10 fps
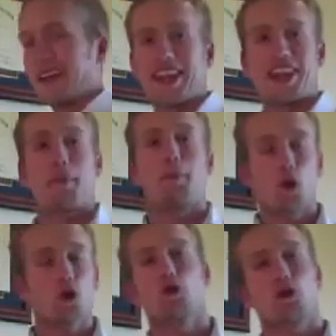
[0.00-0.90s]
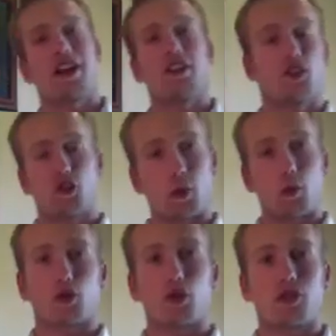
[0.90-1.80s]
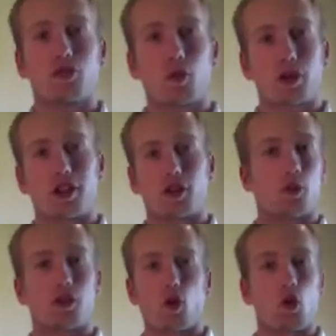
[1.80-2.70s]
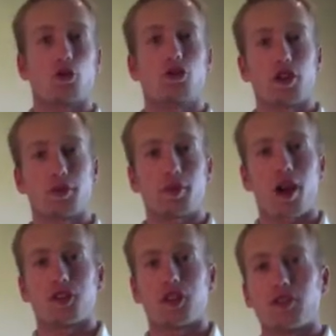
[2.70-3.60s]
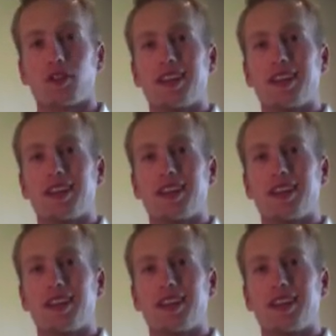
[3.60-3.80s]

And that pull strategy is what we're looking for here with the whole selling process,